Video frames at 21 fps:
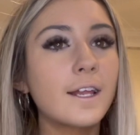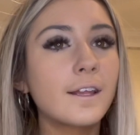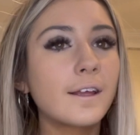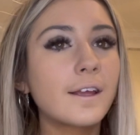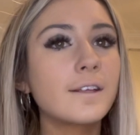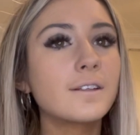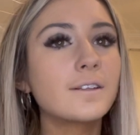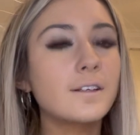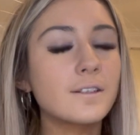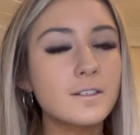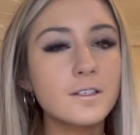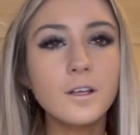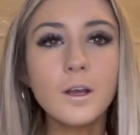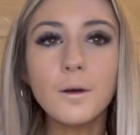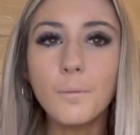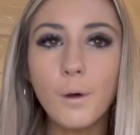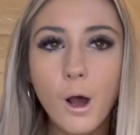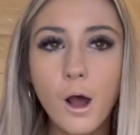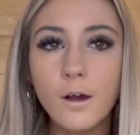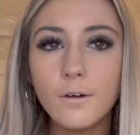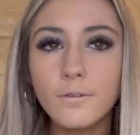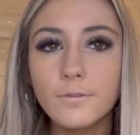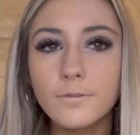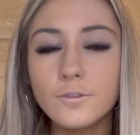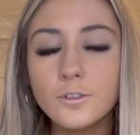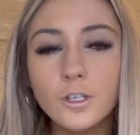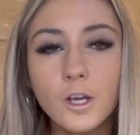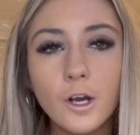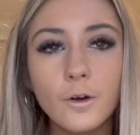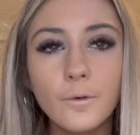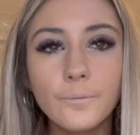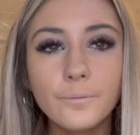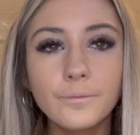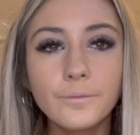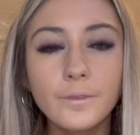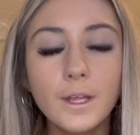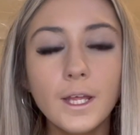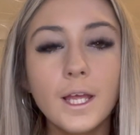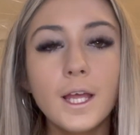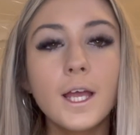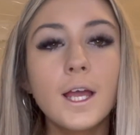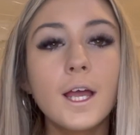like, it doesn't come off, so
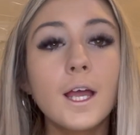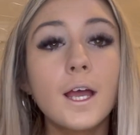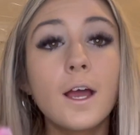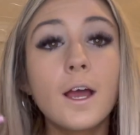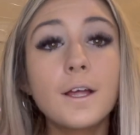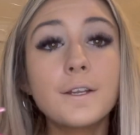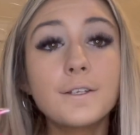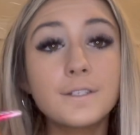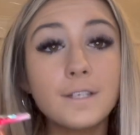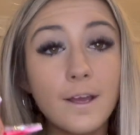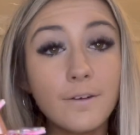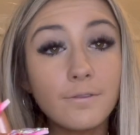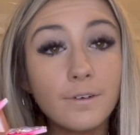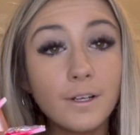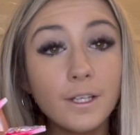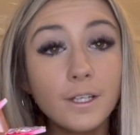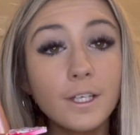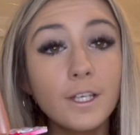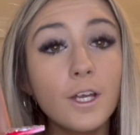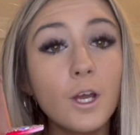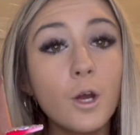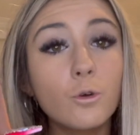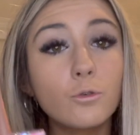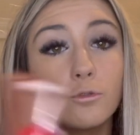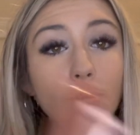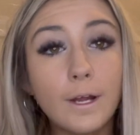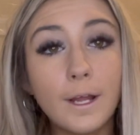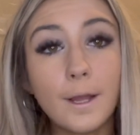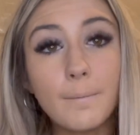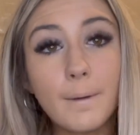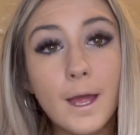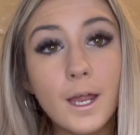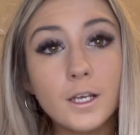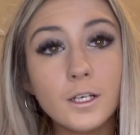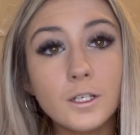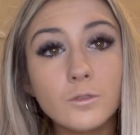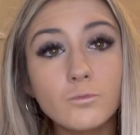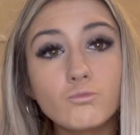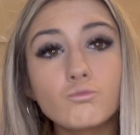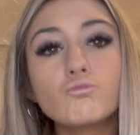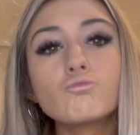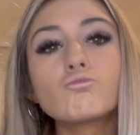definitely recommend.
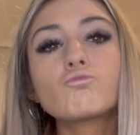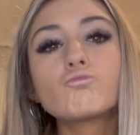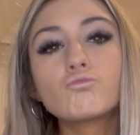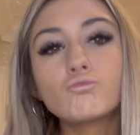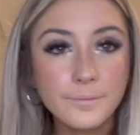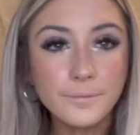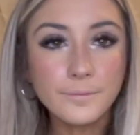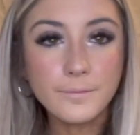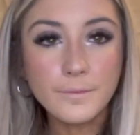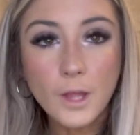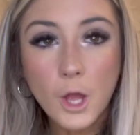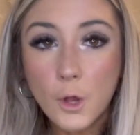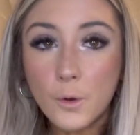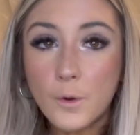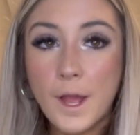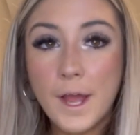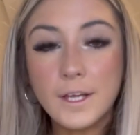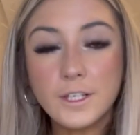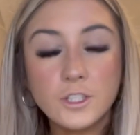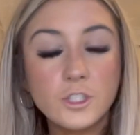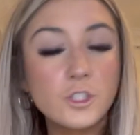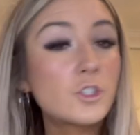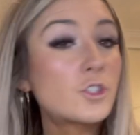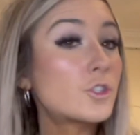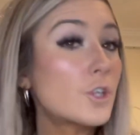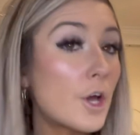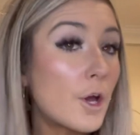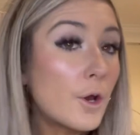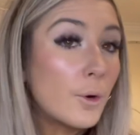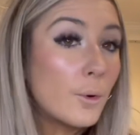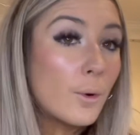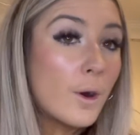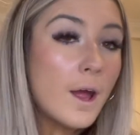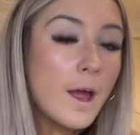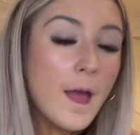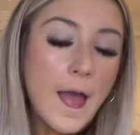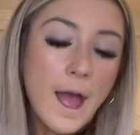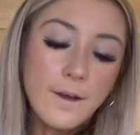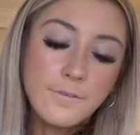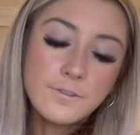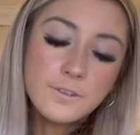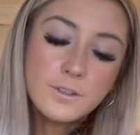Okay, so
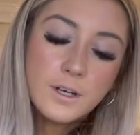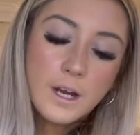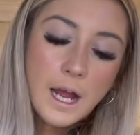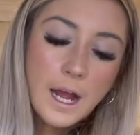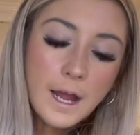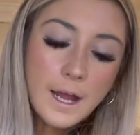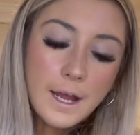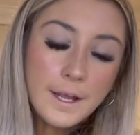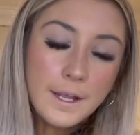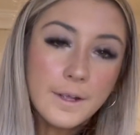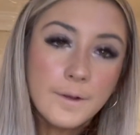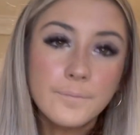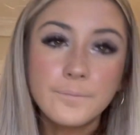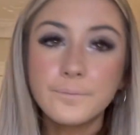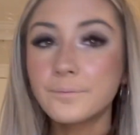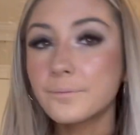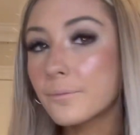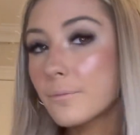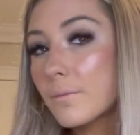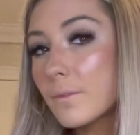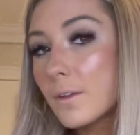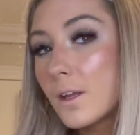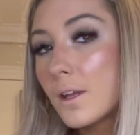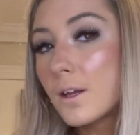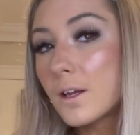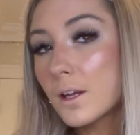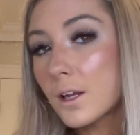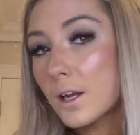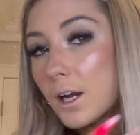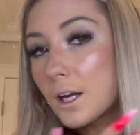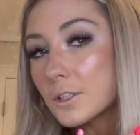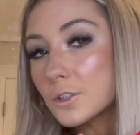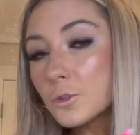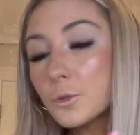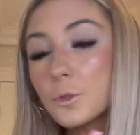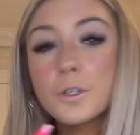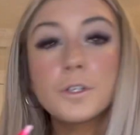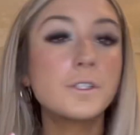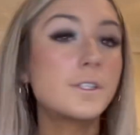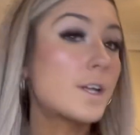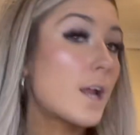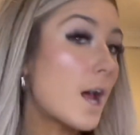after I
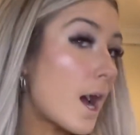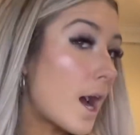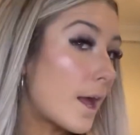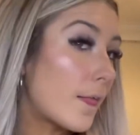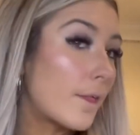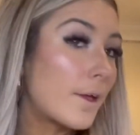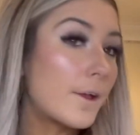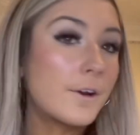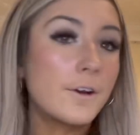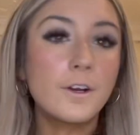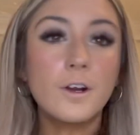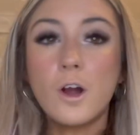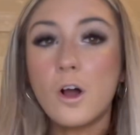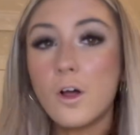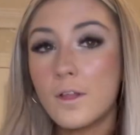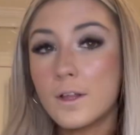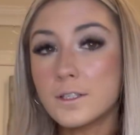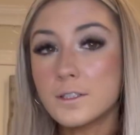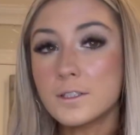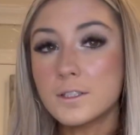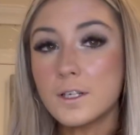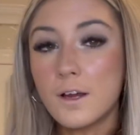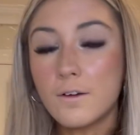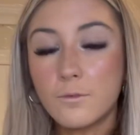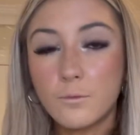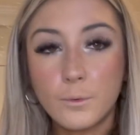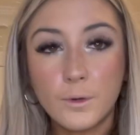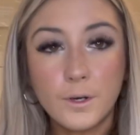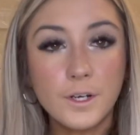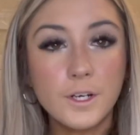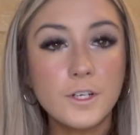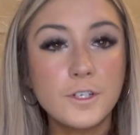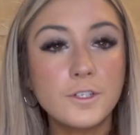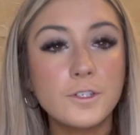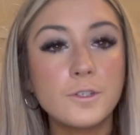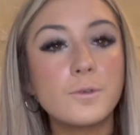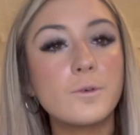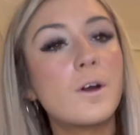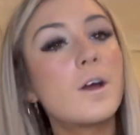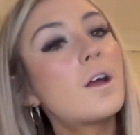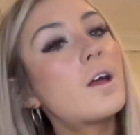contoured, did highlighter, all that stuff, we're gonna do